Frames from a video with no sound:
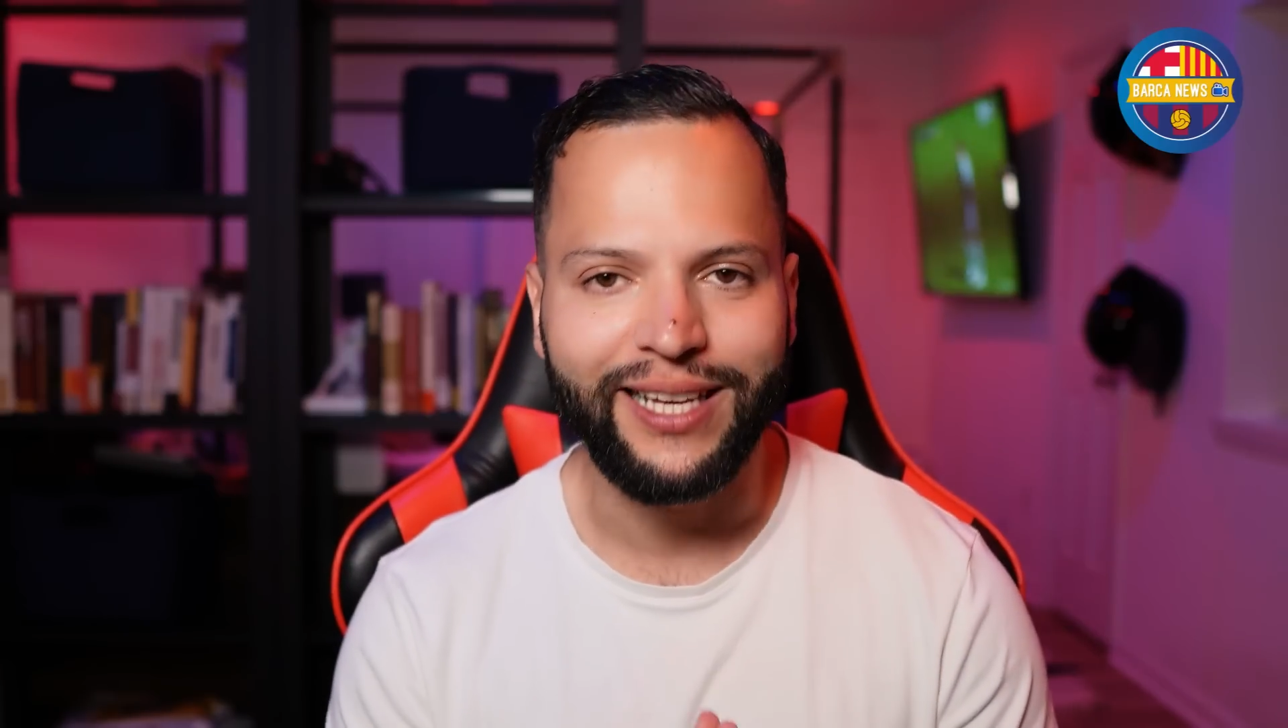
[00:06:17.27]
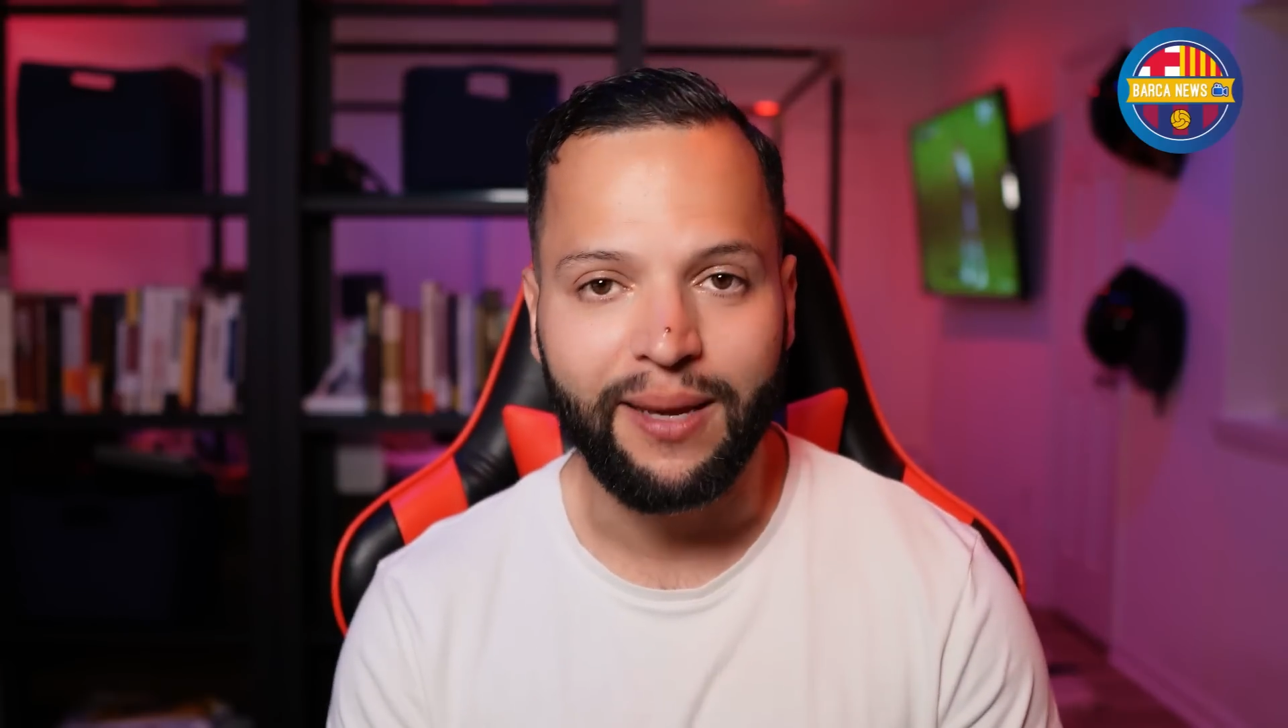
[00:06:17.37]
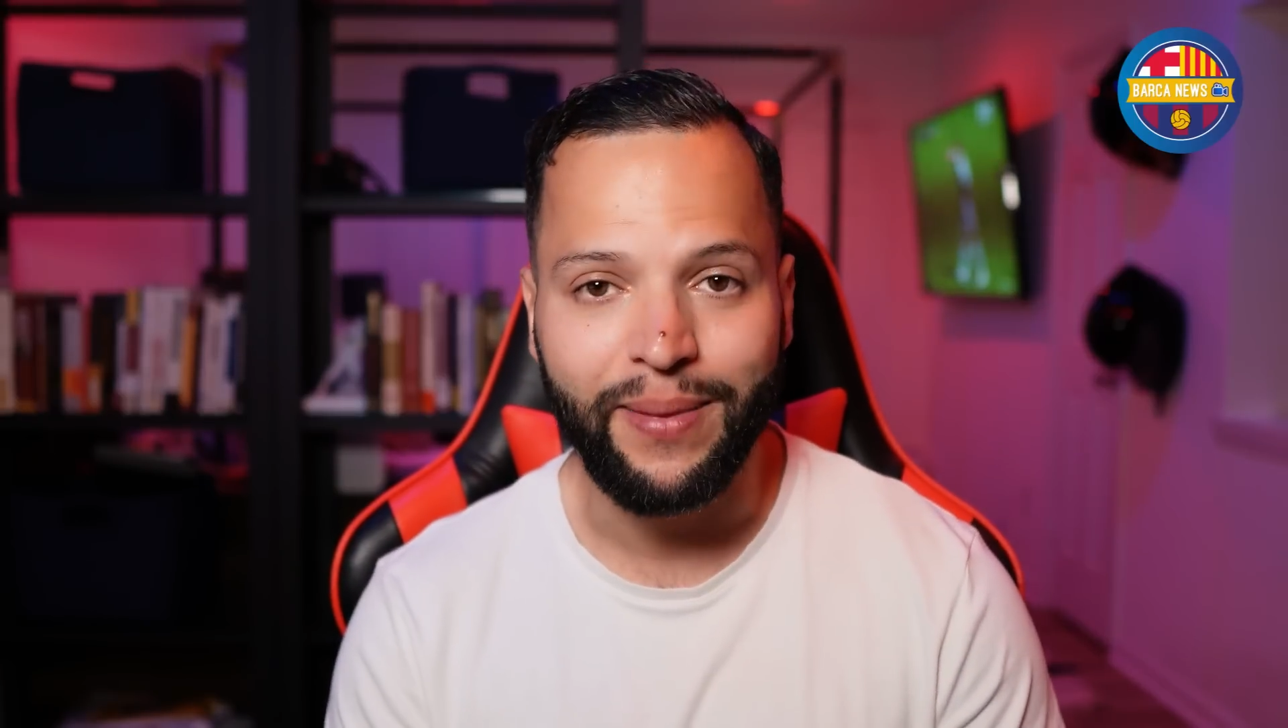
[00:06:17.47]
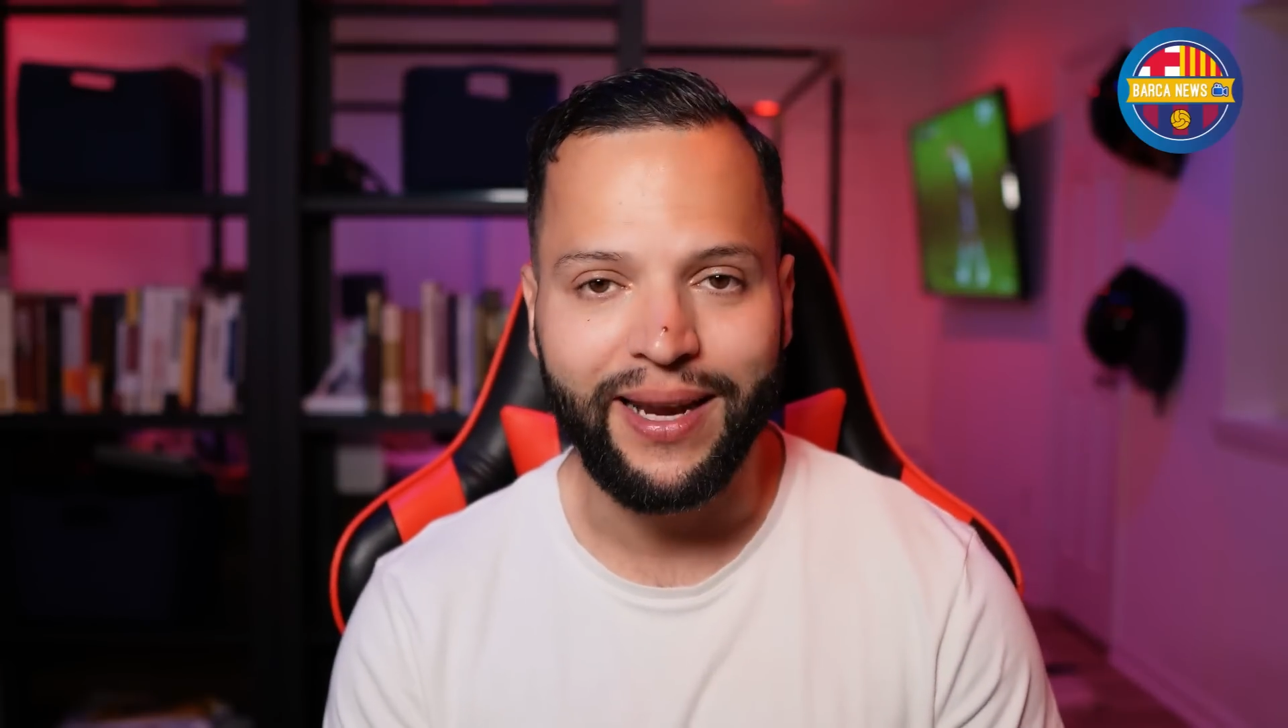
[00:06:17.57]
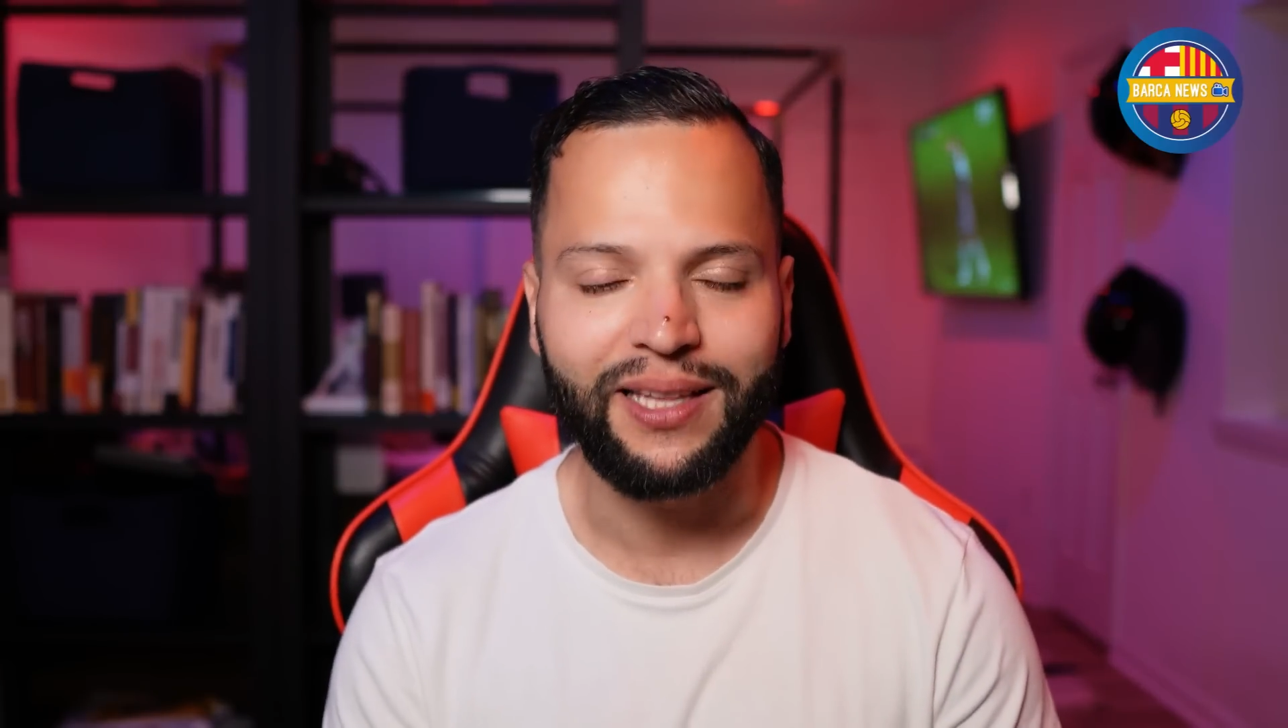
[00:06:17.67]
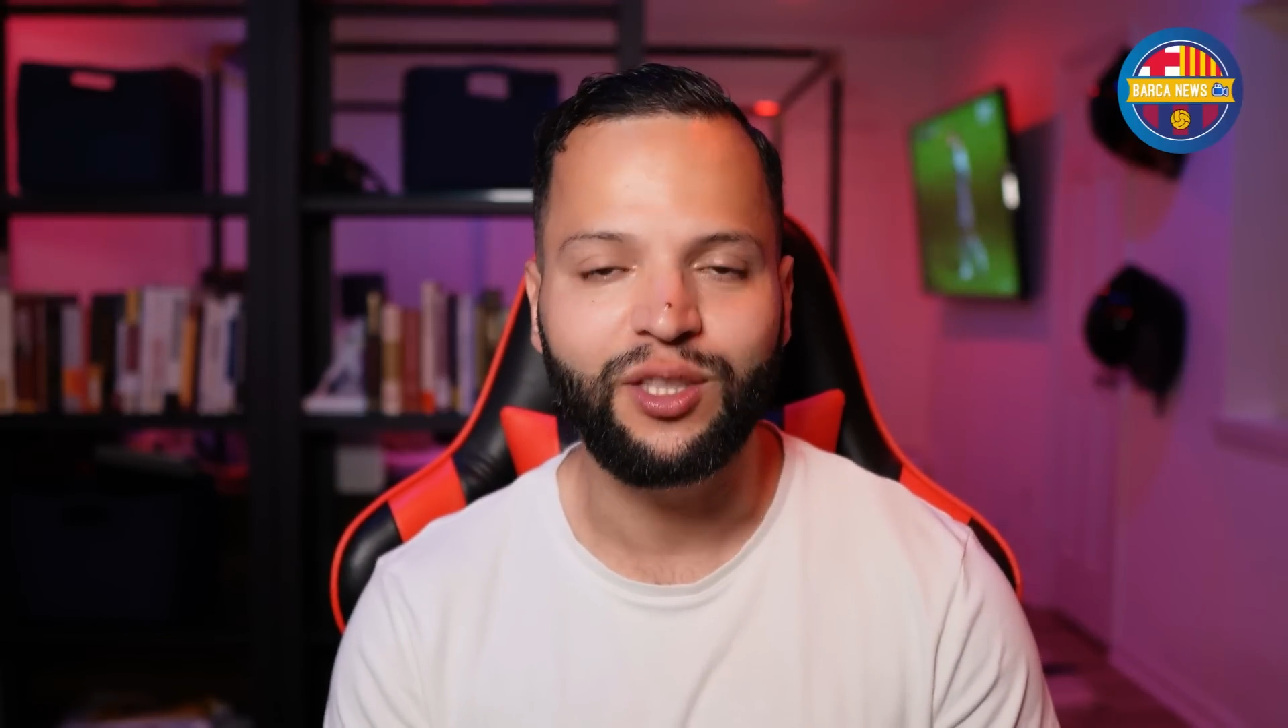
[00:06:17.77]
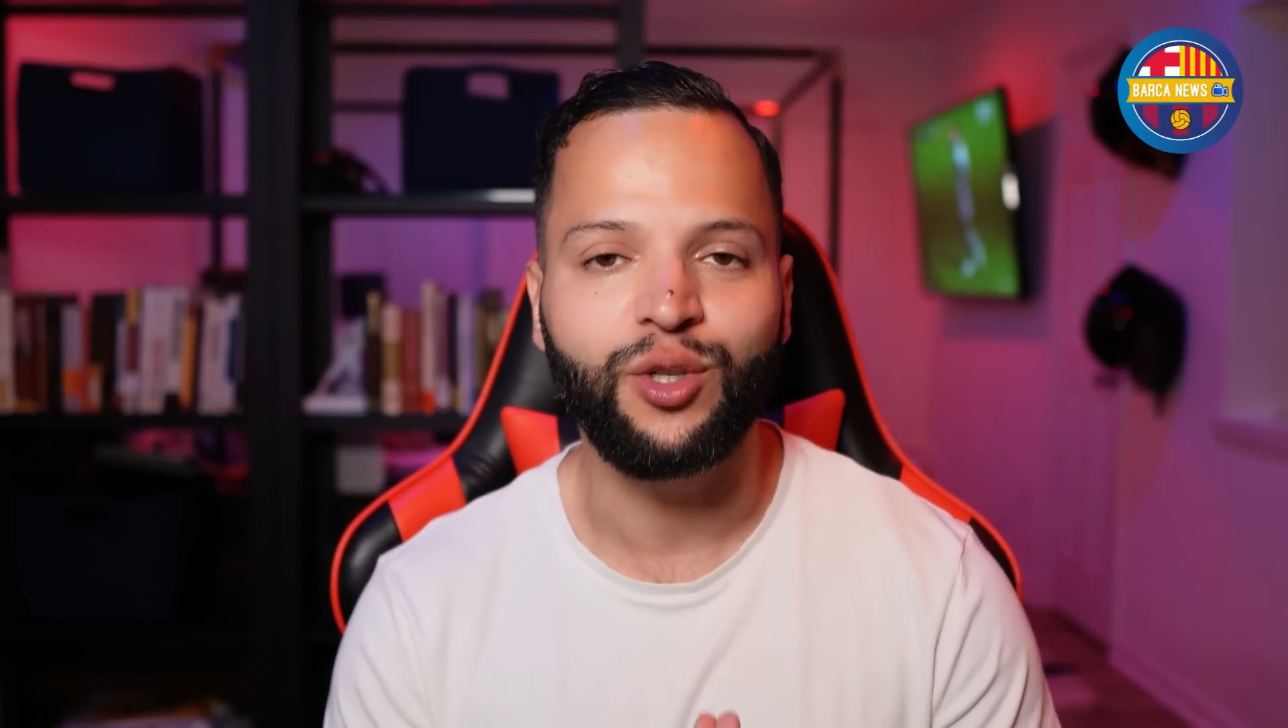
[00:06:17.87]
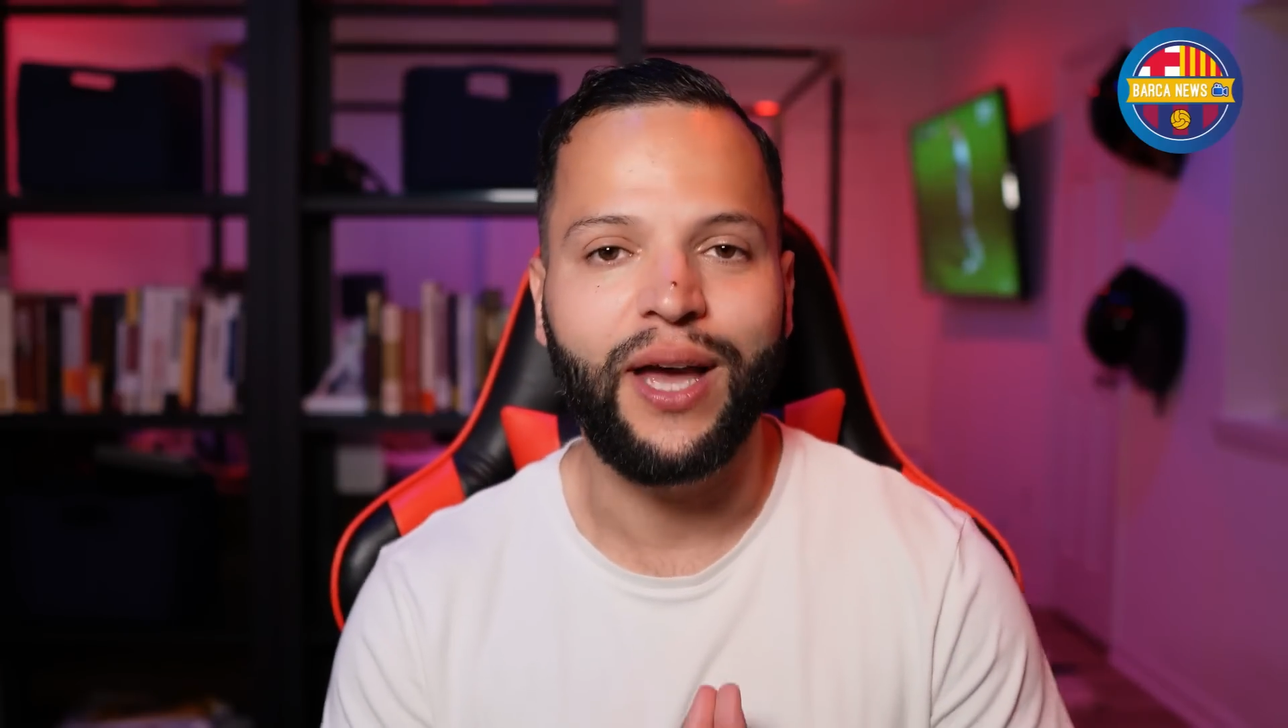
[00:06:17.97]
committed to